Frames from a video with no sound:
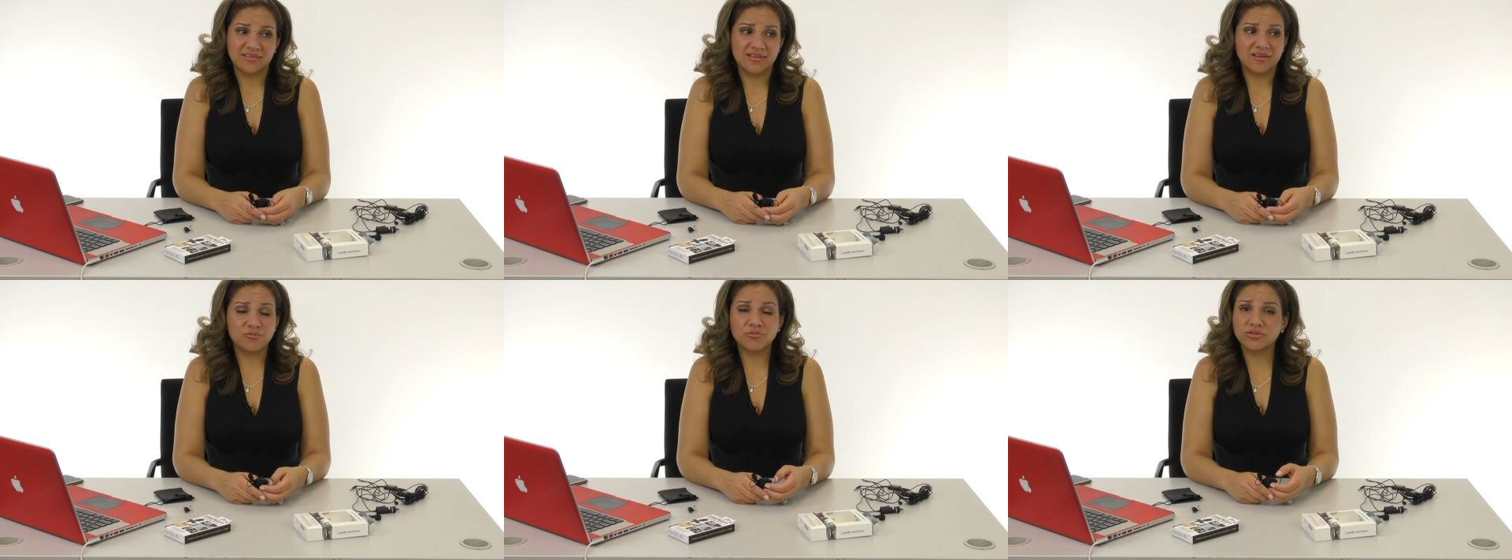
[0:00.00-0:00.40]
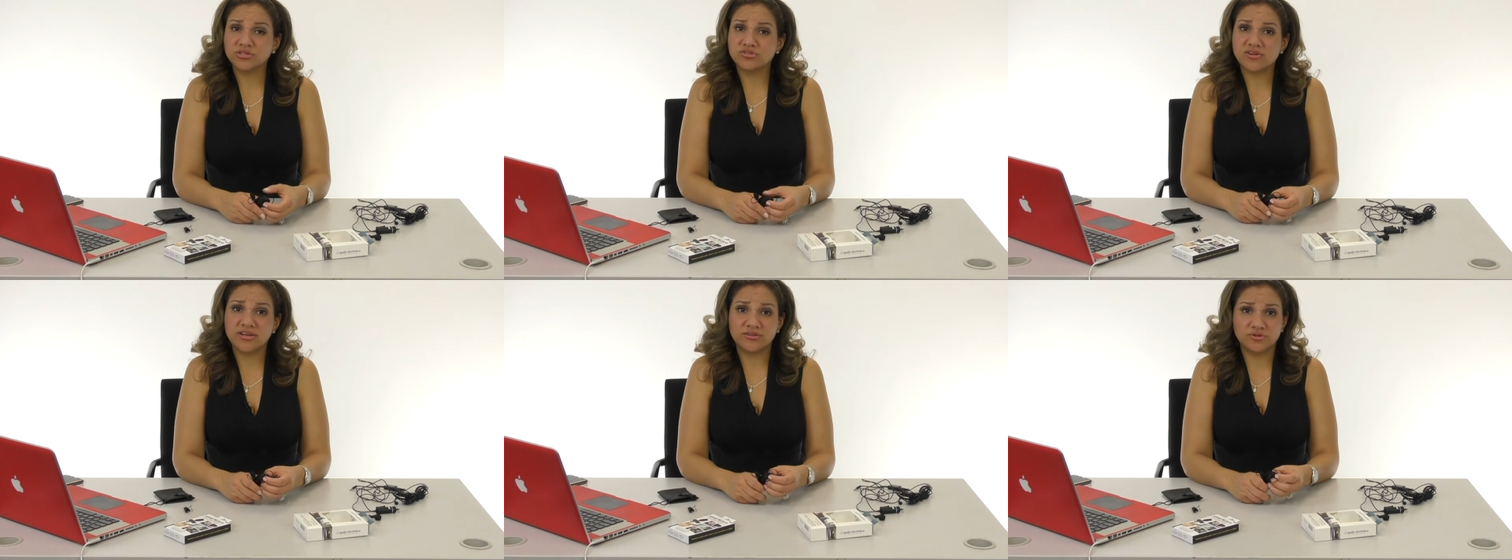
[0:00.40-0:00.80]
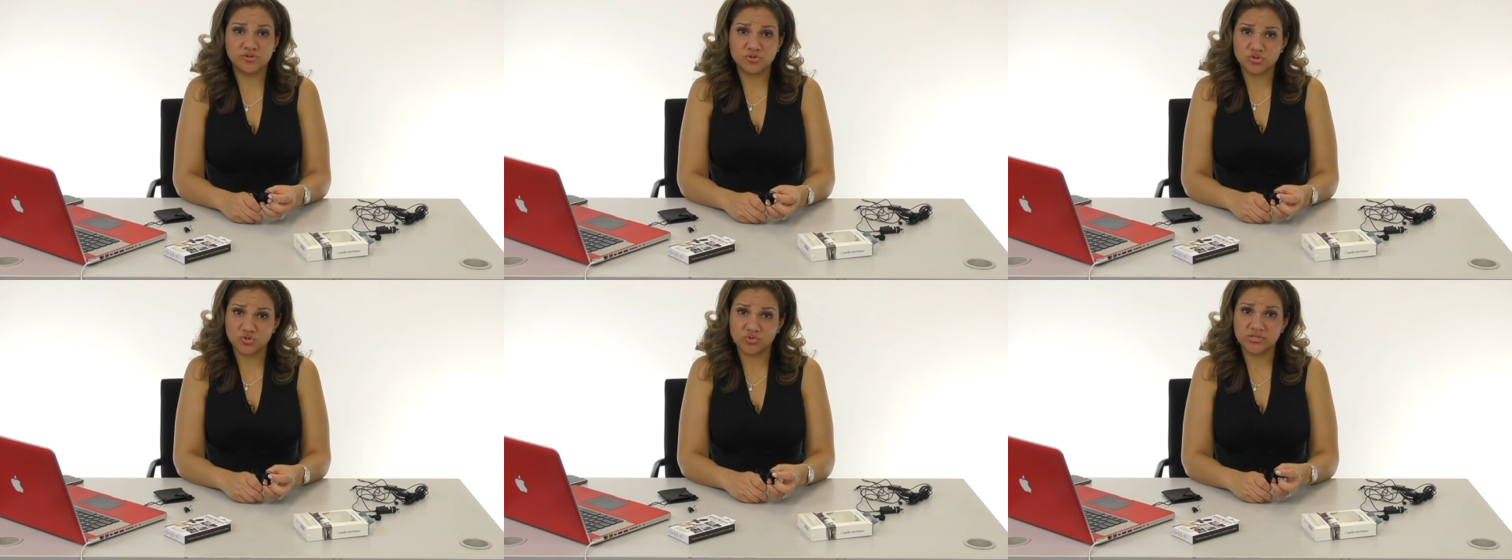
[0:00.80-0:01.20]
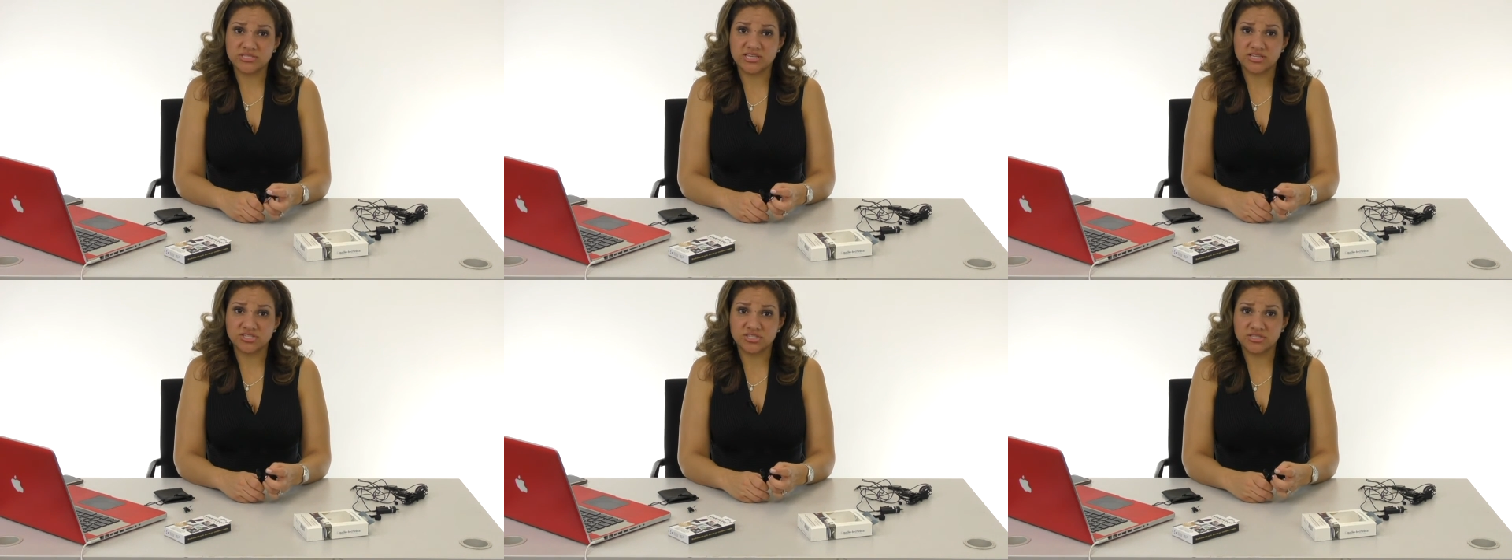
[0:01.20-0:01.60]
I really tried to do short
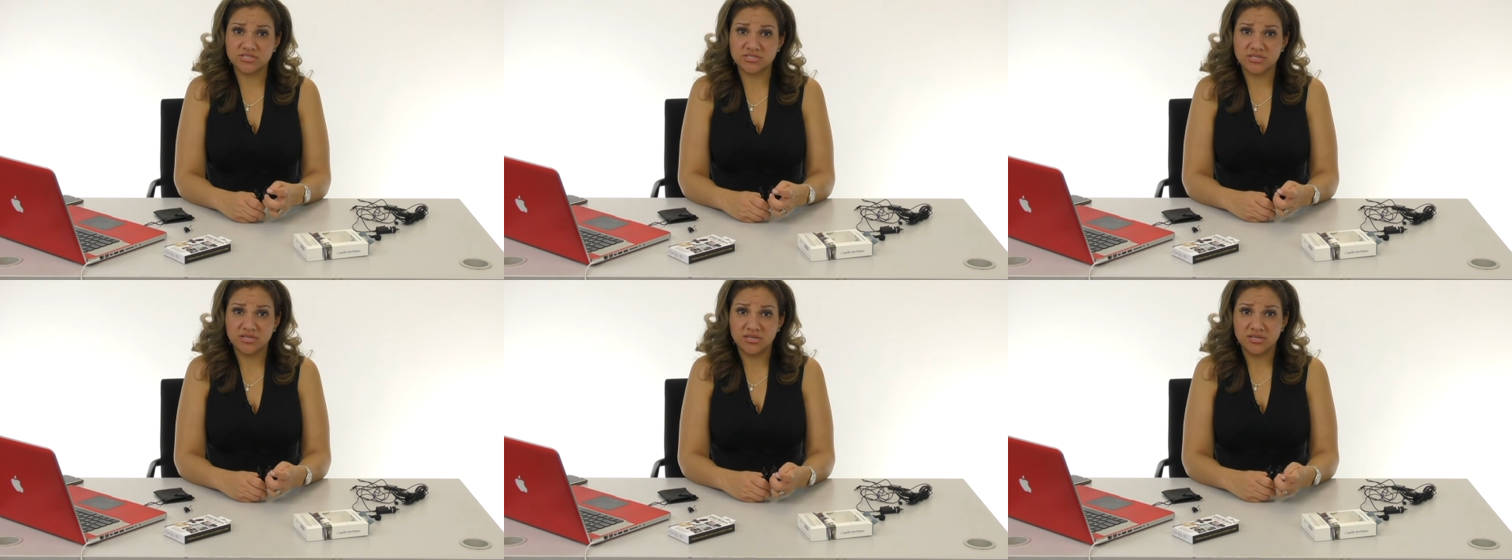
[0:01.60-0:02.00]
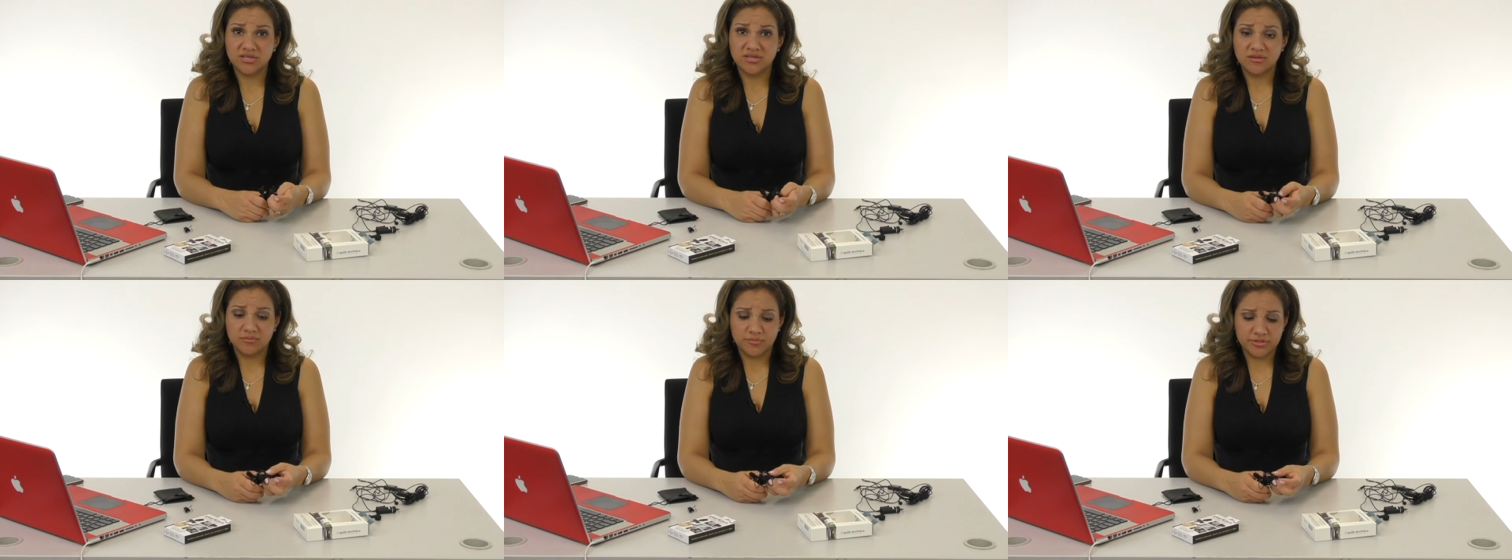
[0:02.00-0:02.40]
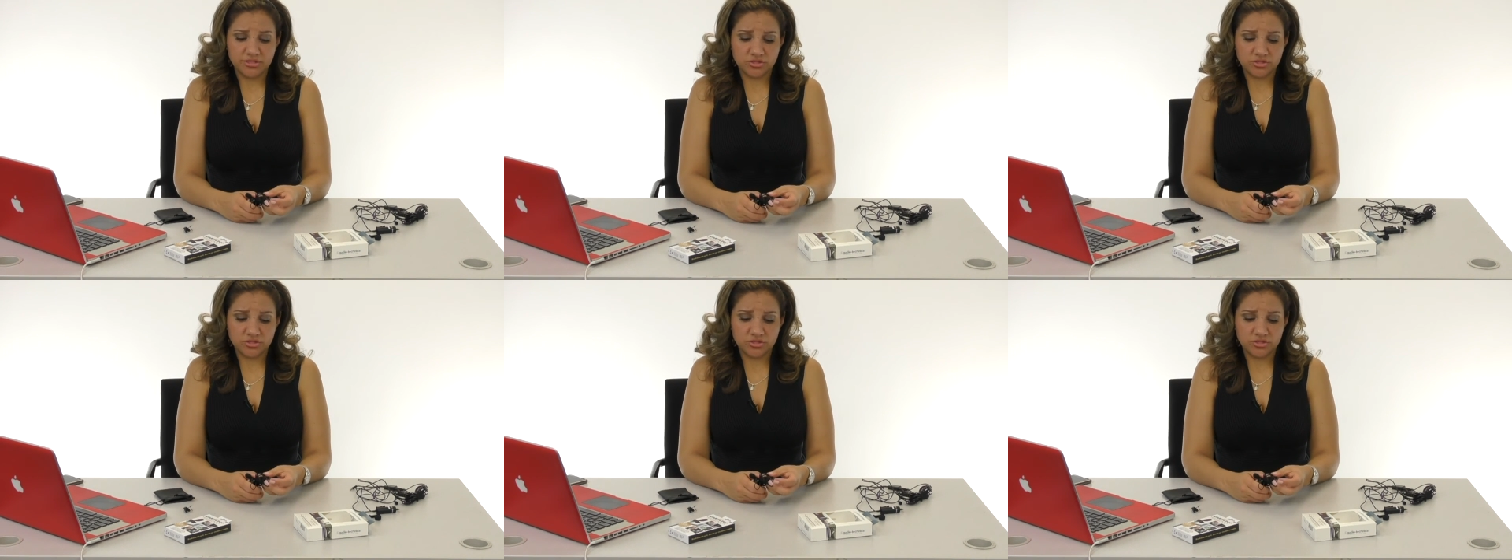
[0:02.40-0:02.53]
sessions, but